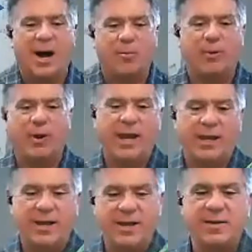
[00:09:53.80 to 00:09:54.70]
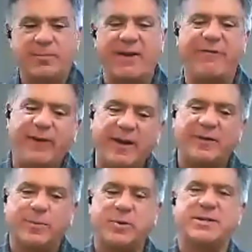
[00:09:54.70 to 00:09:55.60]
Operating, my
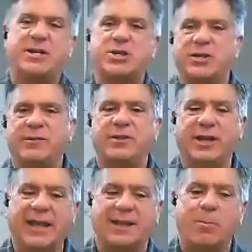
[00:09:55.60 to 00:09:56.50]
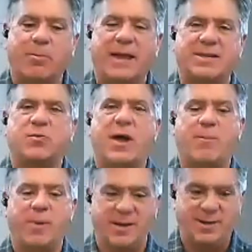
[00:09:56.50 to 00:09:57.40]
favorite position to get the best
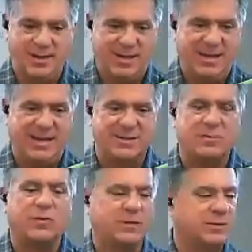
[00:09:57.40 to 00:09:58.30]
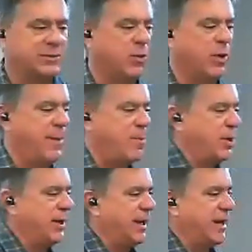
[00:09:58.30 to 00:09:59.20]
wrapping is the way I'm
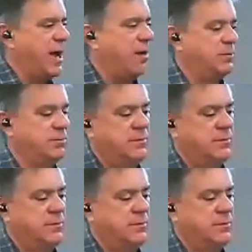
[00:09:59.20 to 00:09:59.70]
holding it now,